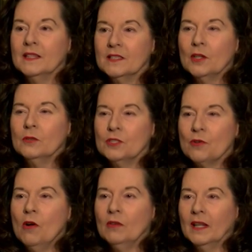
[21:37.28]
so
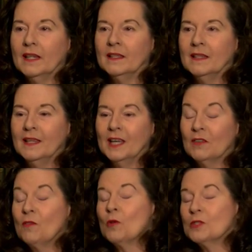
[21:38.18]
strongly. And
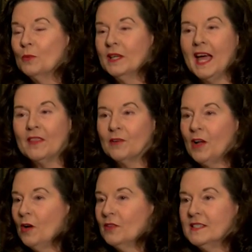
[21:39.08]
of course, we gathered
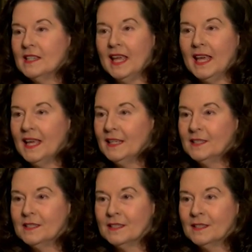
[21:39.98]
all these
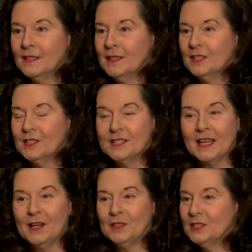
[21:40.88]
eggs to
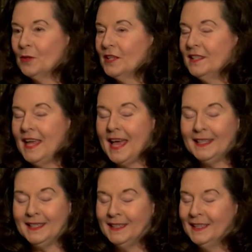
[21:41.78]
sell so that
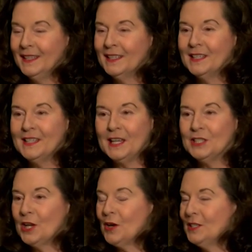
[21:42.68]
Daddy could take
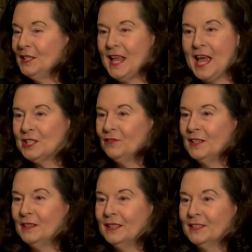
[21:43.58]
Jerry to
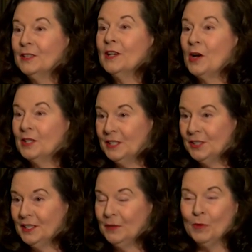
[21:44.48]
Nashville to
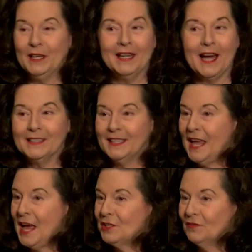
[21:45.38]
audition. And when he got to
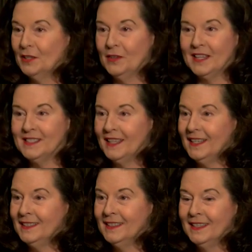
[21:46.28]
Nashville, they
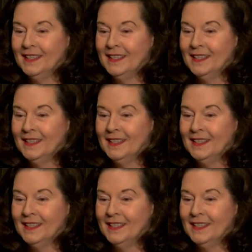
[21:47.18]
said,